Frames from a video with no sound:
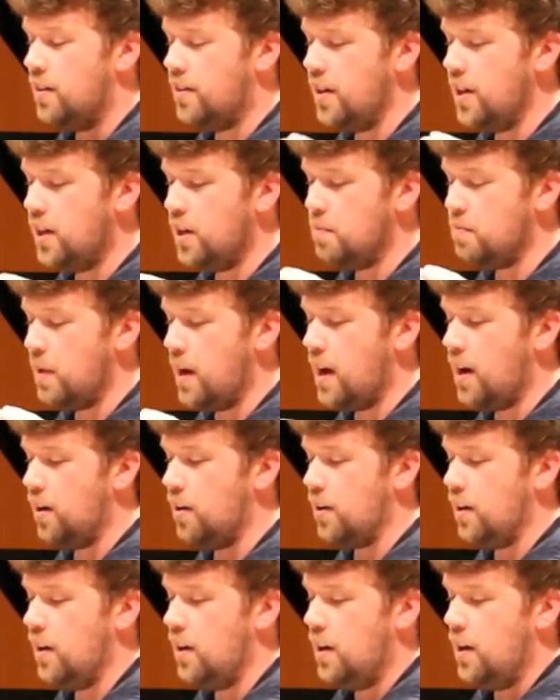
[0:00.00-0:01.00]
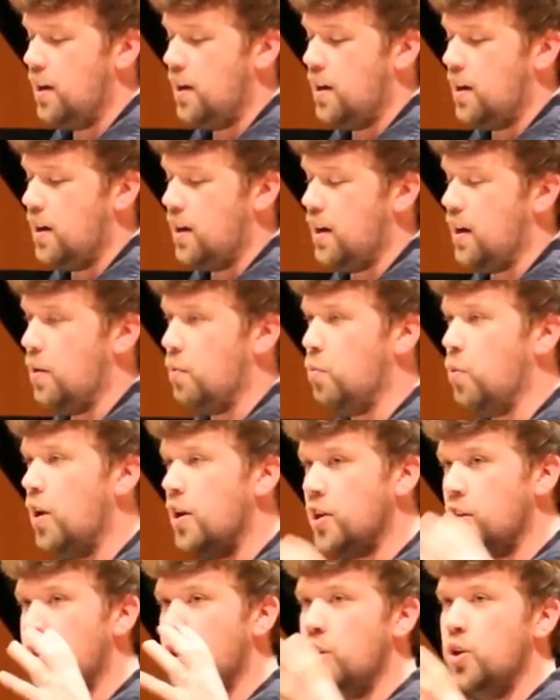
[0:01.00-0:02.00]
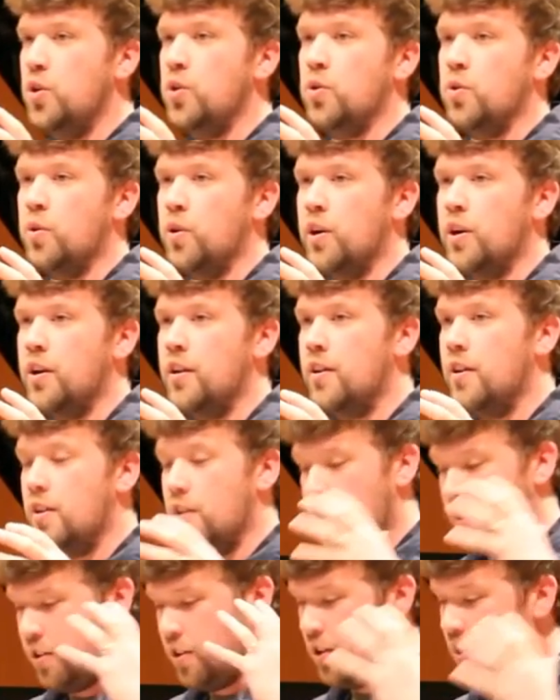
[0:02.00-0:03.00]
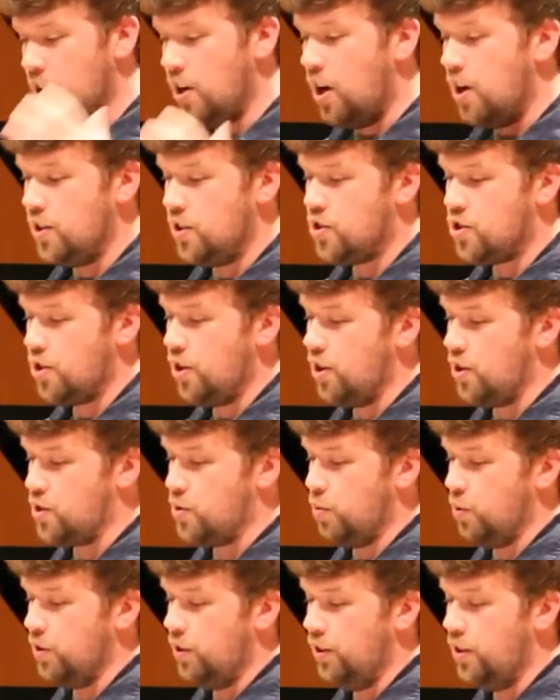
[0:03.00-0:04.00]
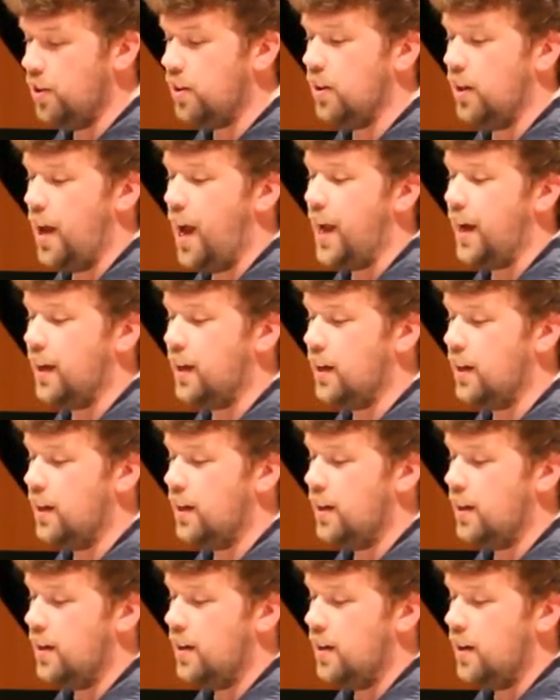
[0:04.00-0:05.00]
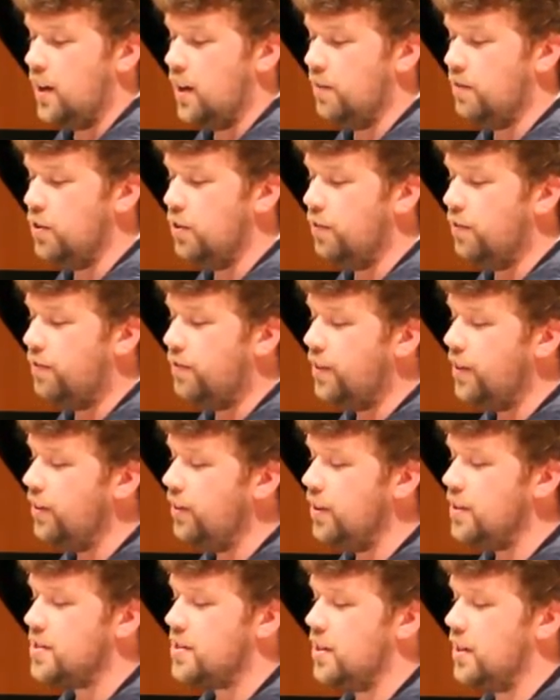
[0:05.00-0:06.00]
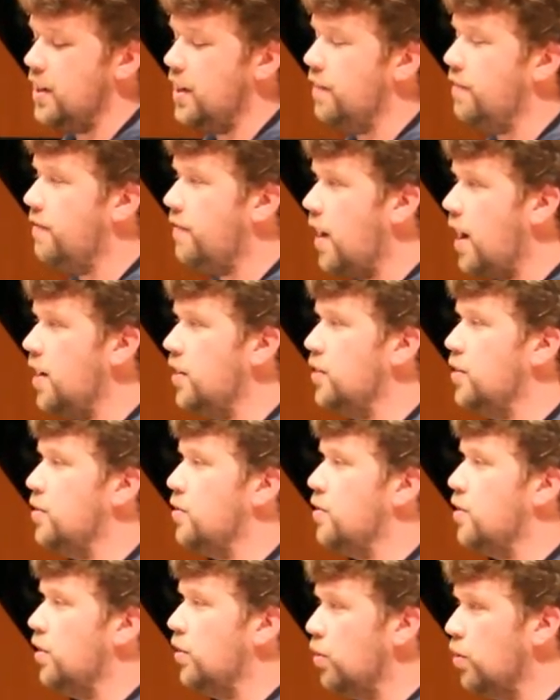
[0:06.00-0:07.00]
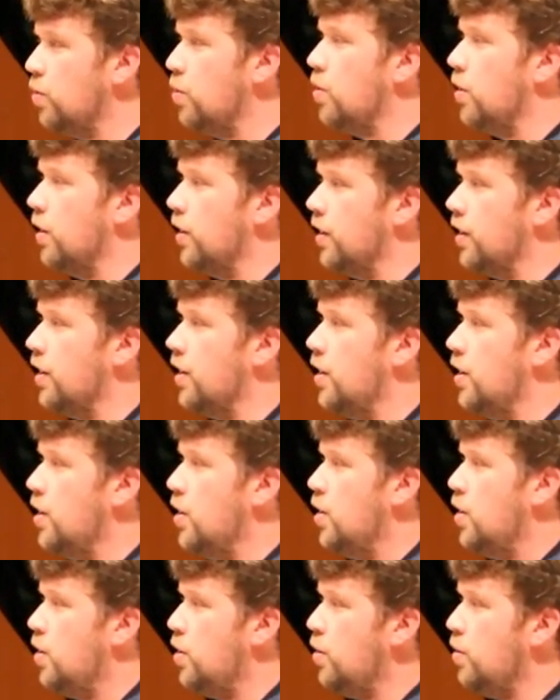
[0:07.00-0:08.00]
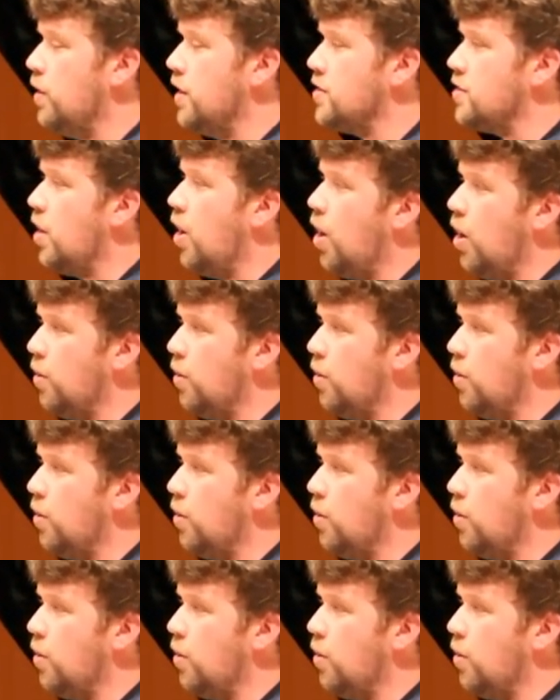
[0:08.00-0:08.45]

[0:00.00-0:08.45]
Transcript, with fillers: Think about uh, what you, the young church, would look like if you fearlessly followed the Lord who has